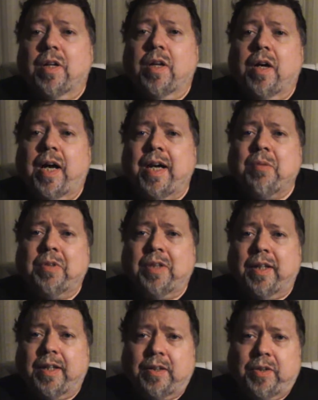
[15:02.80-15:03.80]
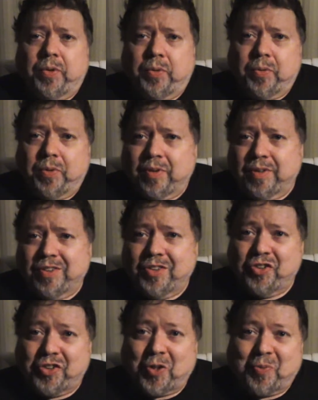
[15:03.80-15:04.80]
I would like to
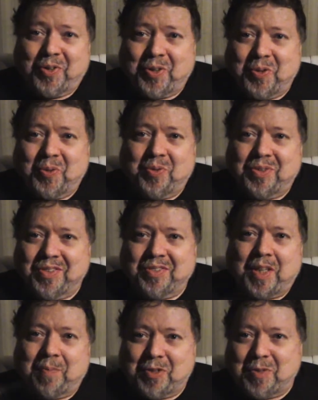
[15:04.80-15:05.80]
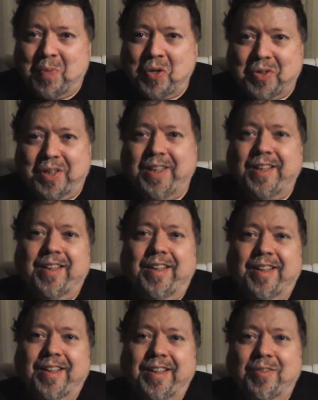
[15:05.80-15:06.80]
share with you, since I'm smoking
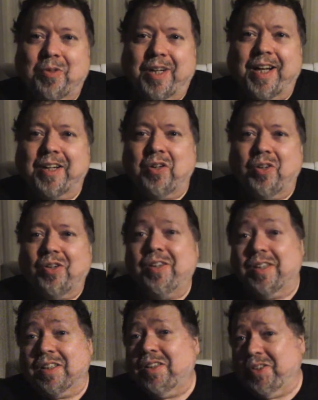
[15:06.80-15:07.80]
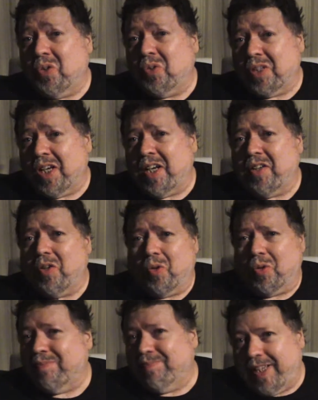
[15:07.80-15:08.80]
what I call an old
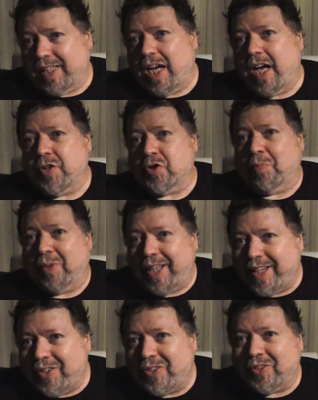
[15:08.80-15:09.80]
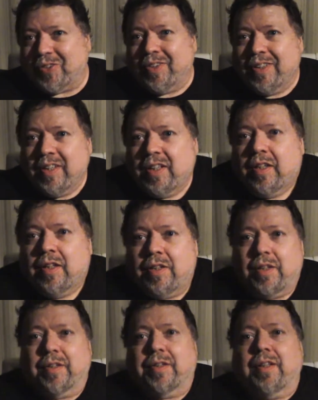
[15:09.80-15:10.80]
or a codger blend, or
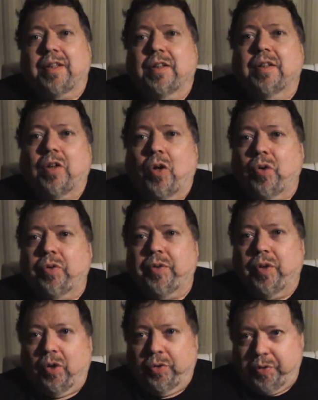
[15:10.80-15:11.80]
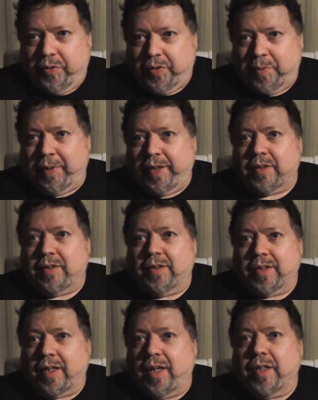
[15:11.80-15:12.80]
nothing, all due respect to the
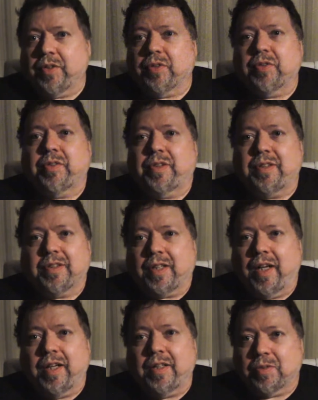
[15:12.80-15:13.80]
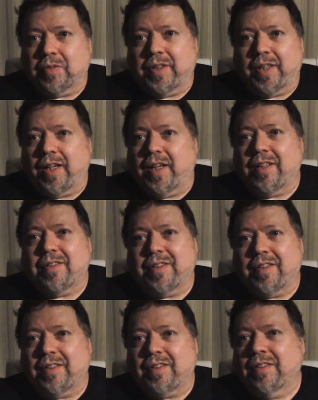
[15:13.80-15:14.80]
codgers. These guys were the guys that